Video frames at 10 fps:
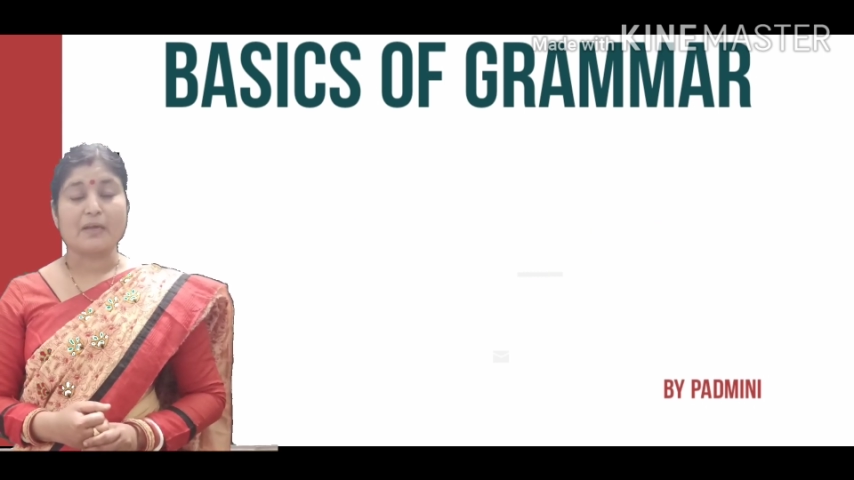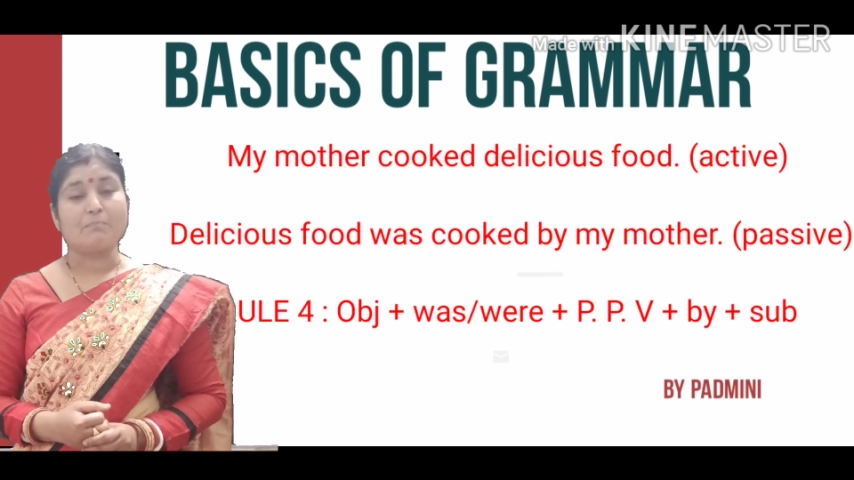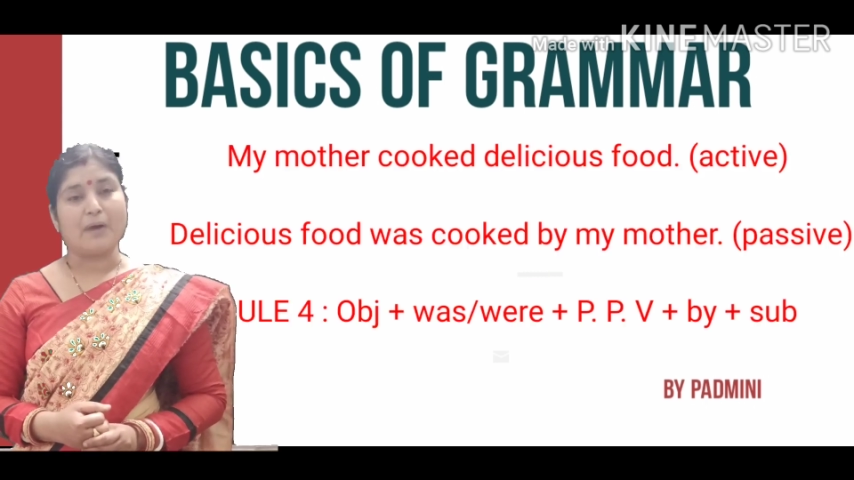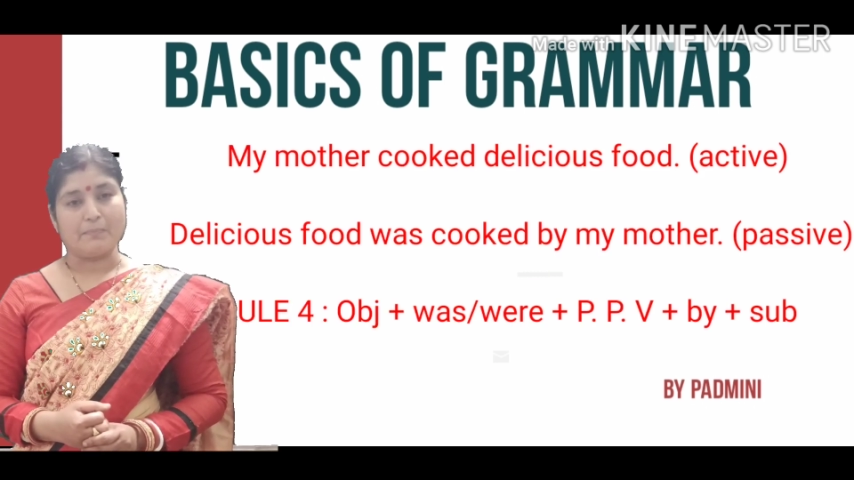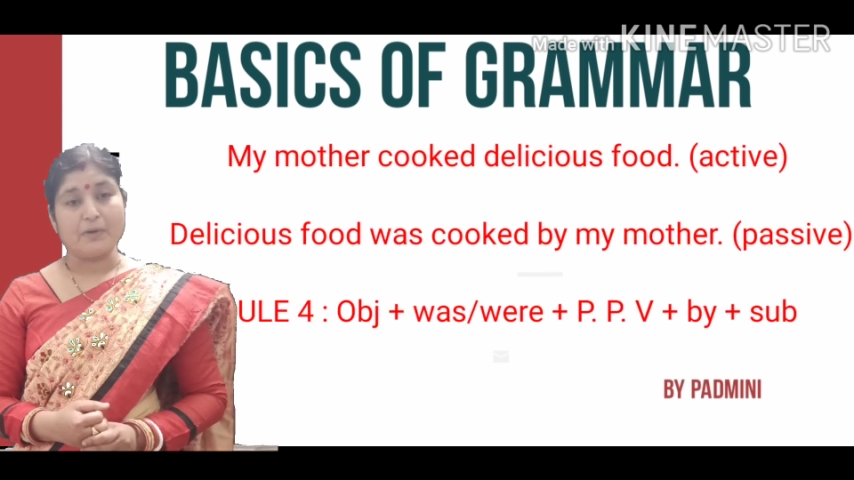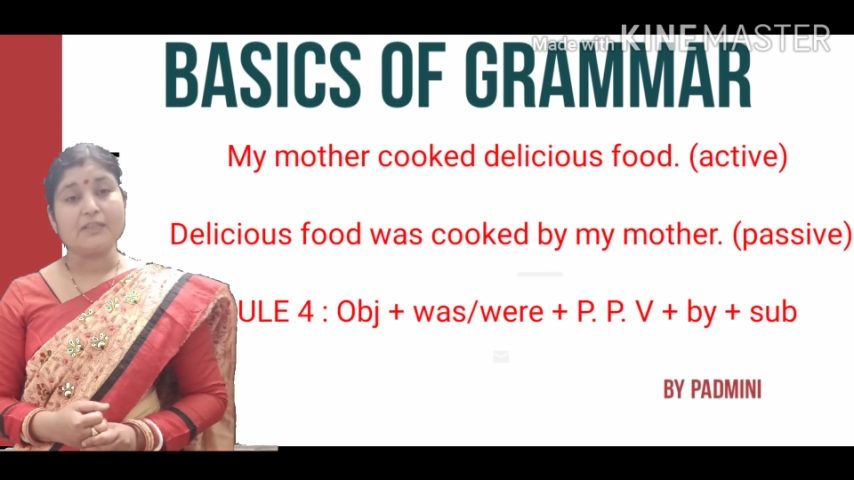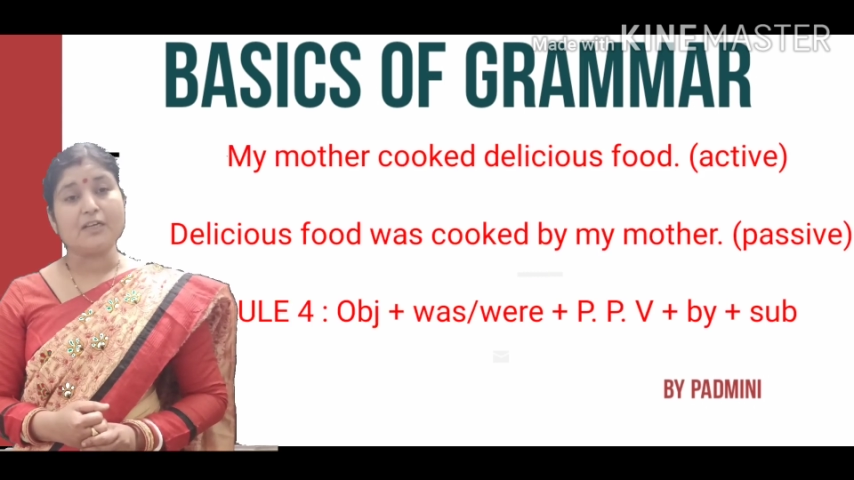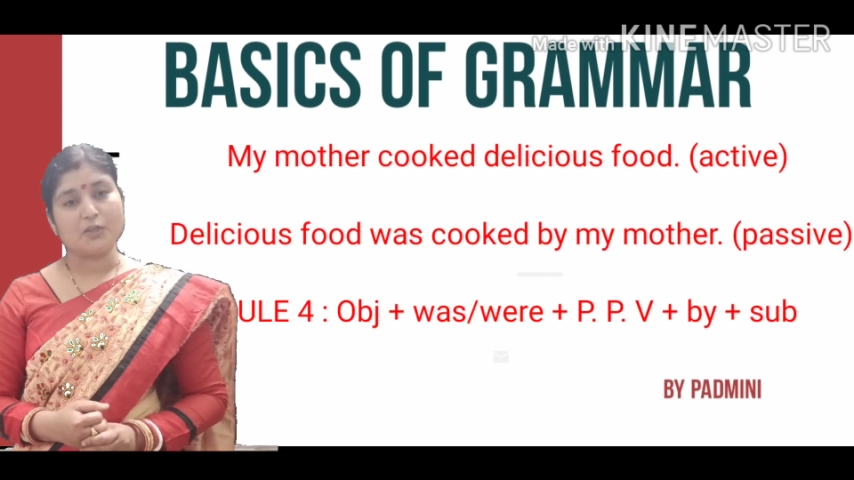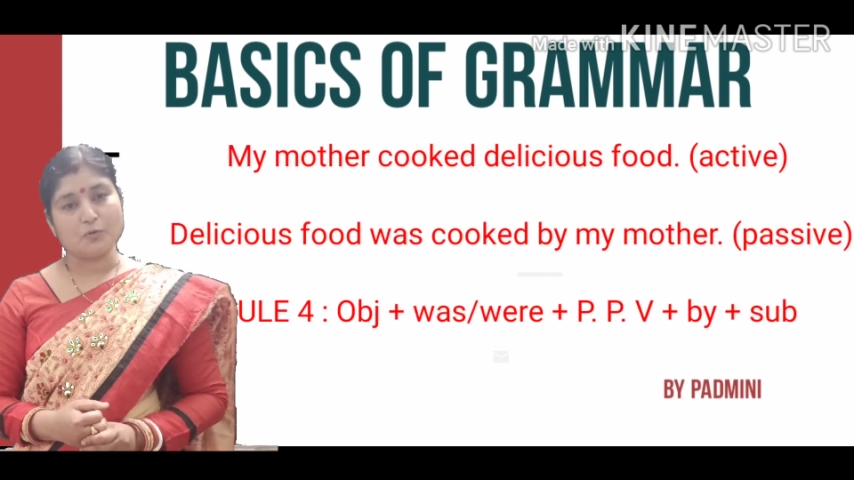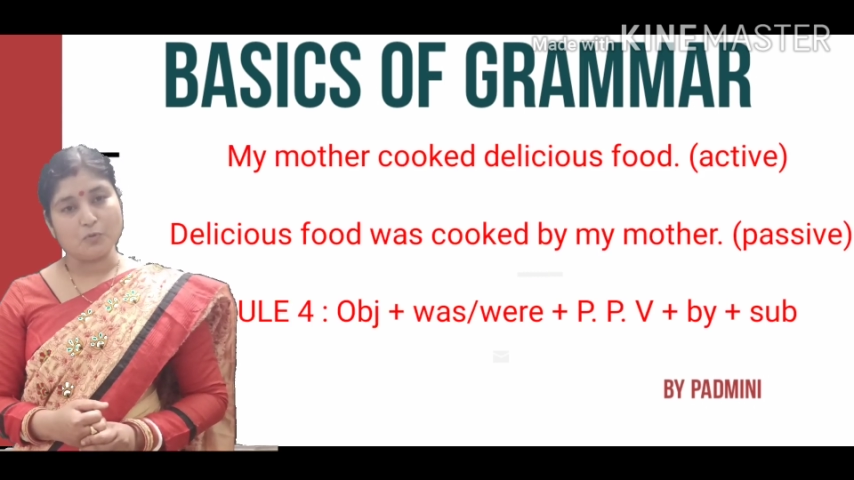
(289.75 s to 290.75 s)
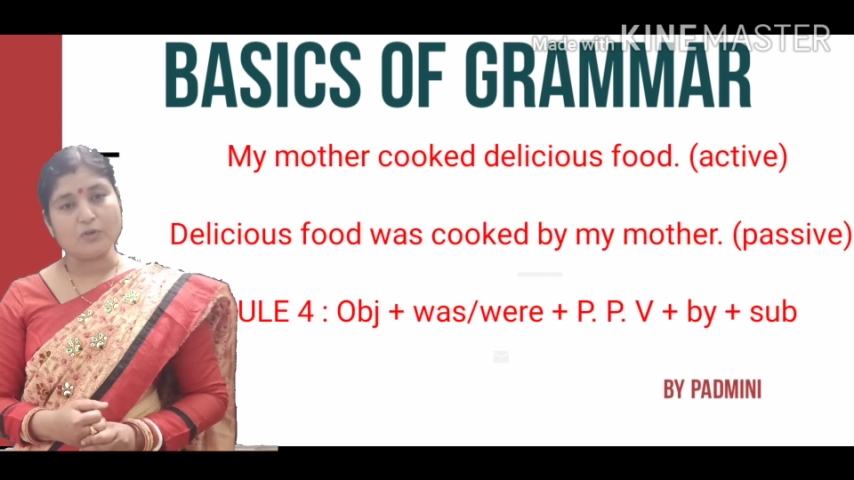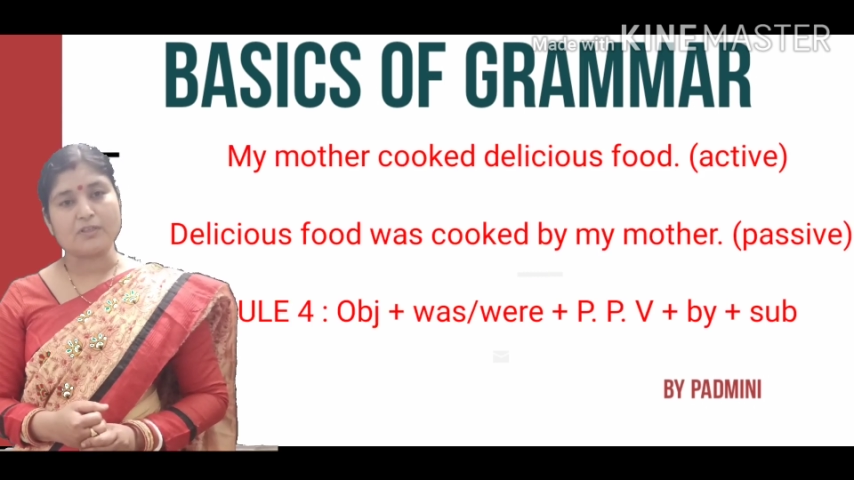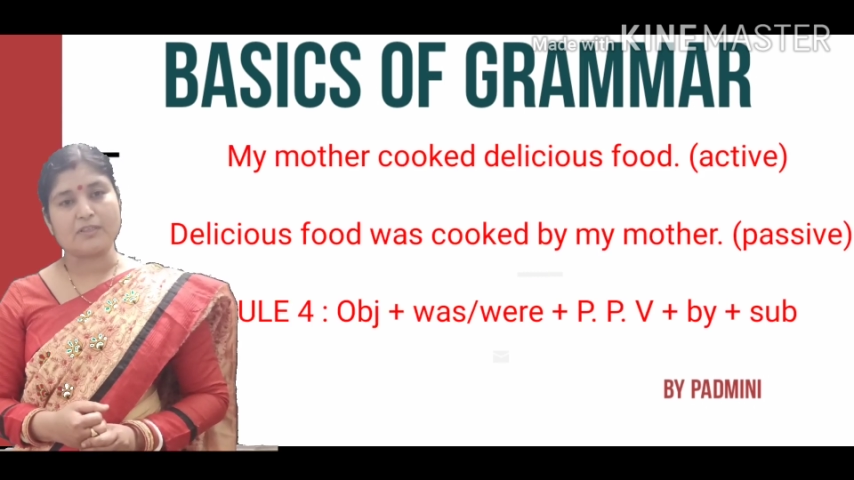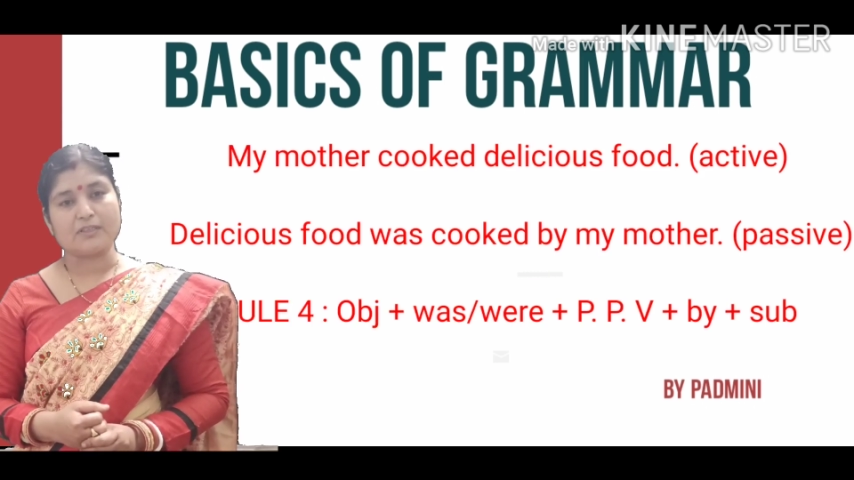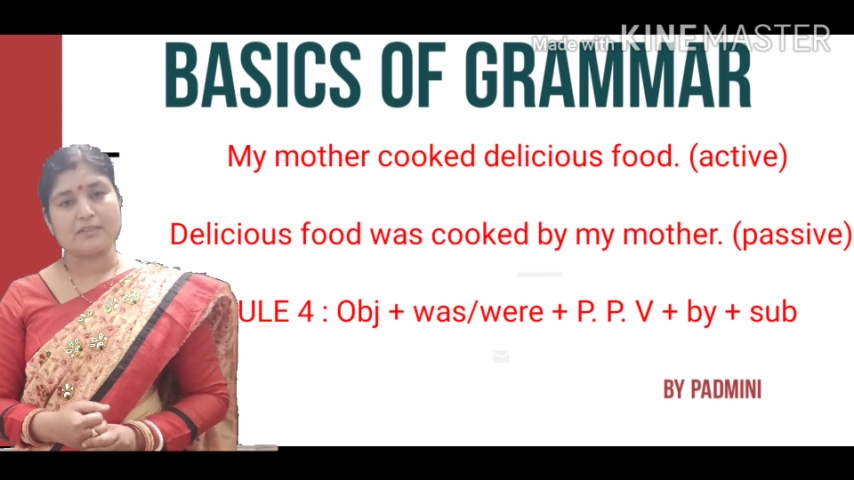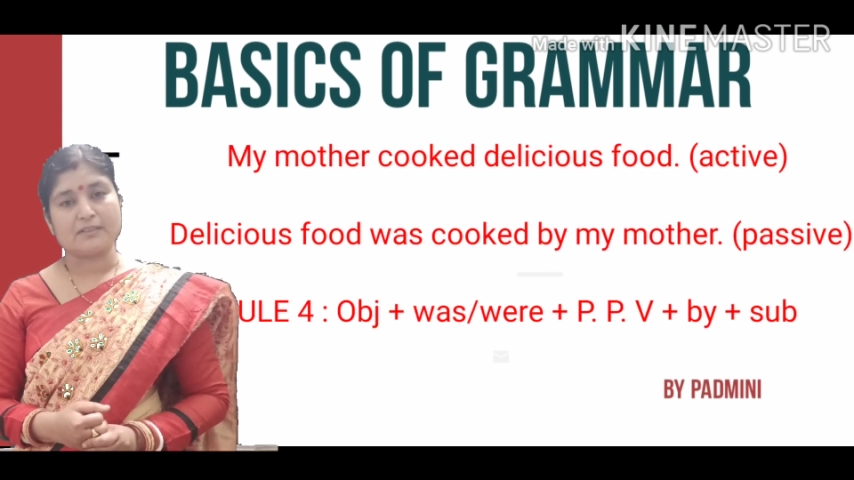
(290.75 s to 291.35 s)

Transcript: My mother cooked